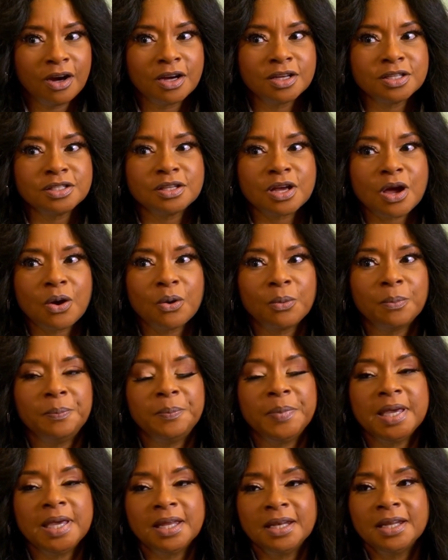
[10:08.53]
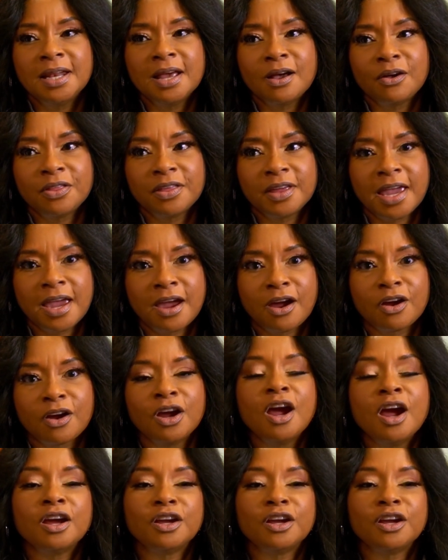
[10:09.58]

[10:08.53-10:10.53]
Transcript: So being in healthcare,